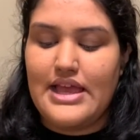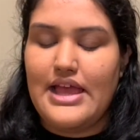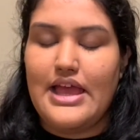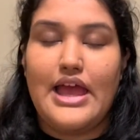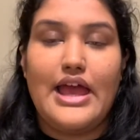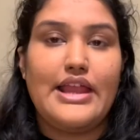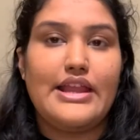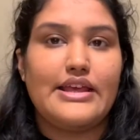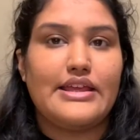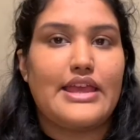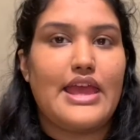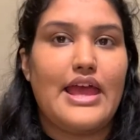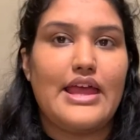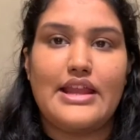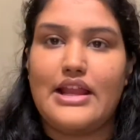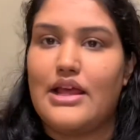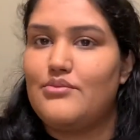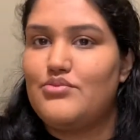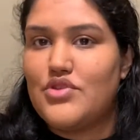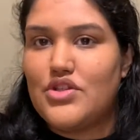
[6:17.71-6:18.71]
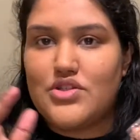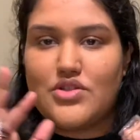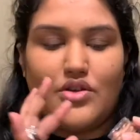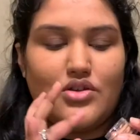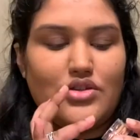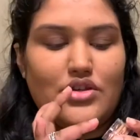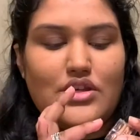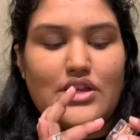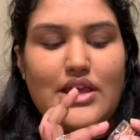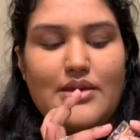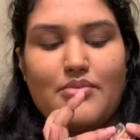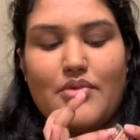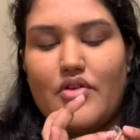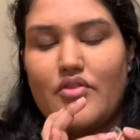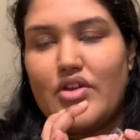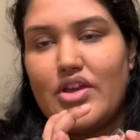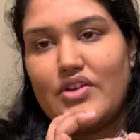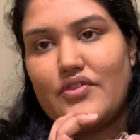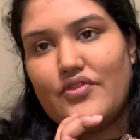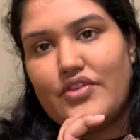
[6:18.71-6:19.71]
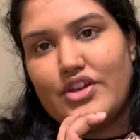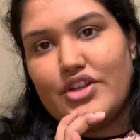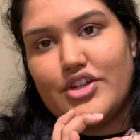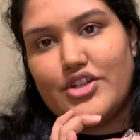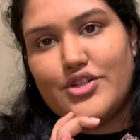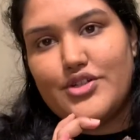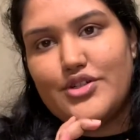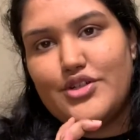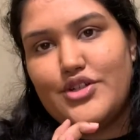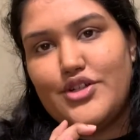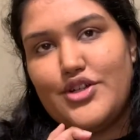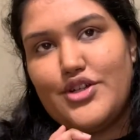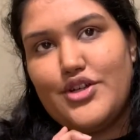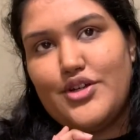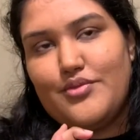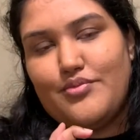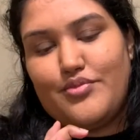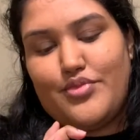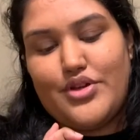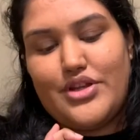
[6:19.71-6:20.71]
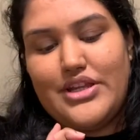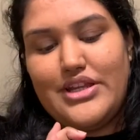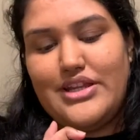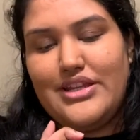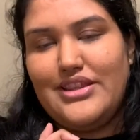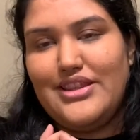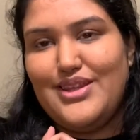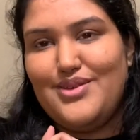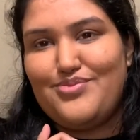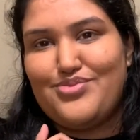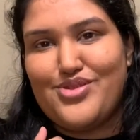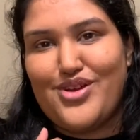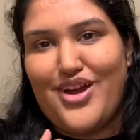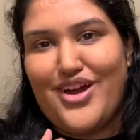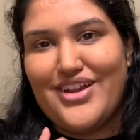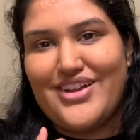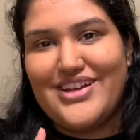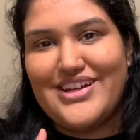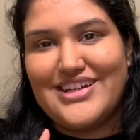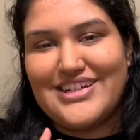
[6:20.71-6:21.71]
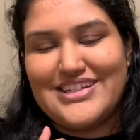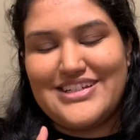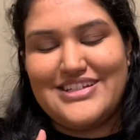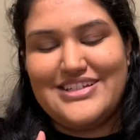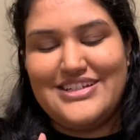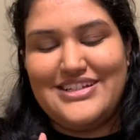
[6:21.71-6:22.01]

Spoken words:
And again, I'm just going to take my ring finger, put it in the product,